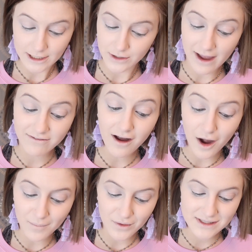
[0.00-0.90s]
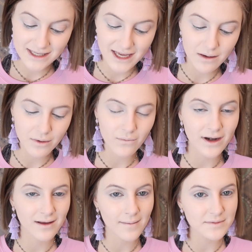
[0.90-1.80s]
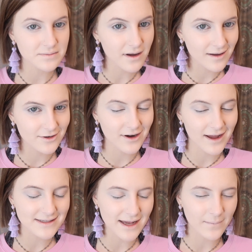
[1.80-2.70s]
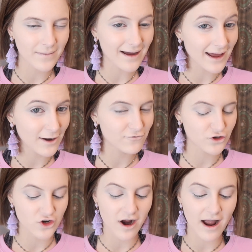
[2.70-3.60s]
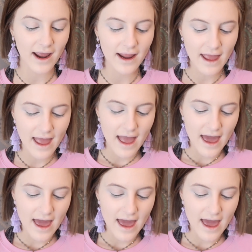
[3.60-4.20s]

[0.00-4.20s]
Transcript: do have combo skin, but when it comes to my under eyes, I'm kind of dry,